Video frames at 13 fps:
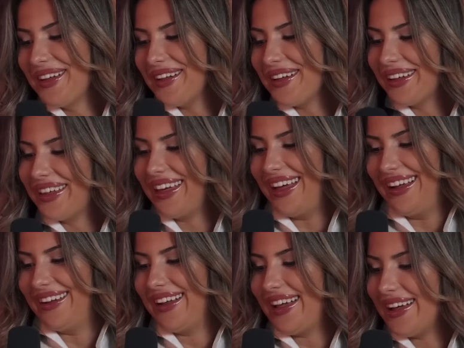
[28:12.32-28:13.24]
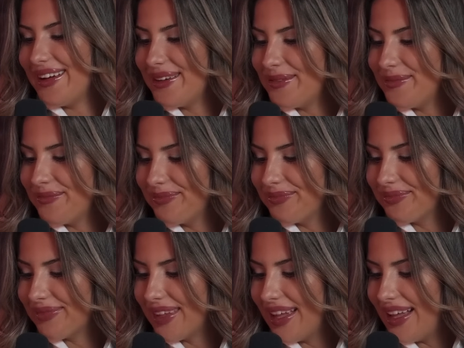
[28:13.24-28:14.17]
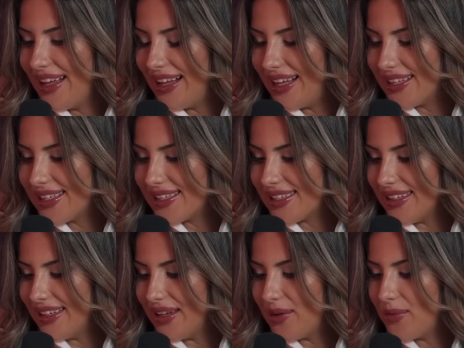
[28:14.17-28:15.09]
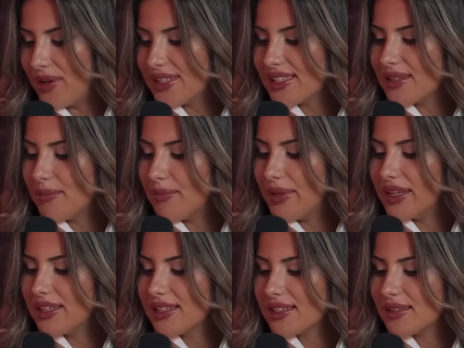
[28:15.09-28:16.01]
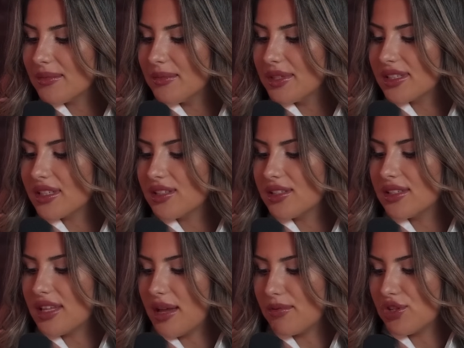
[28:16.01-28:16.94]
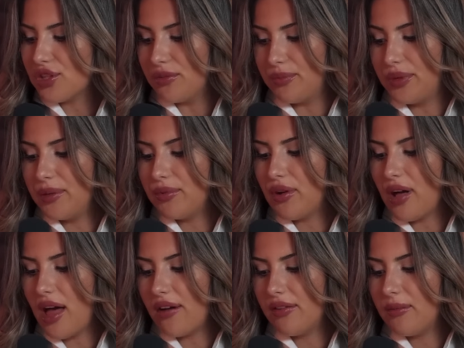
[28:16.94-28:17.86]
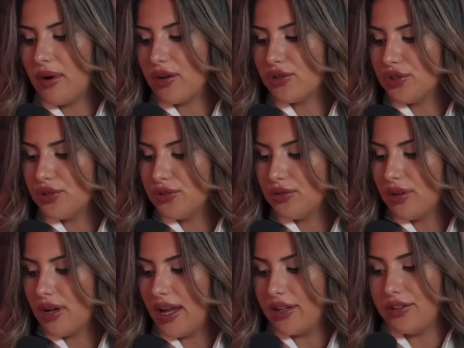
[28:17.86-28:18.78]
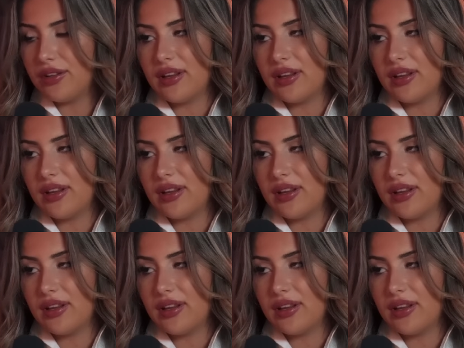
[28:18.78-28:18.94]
Okay. Let's see. What's the biggest misconception people have about you and your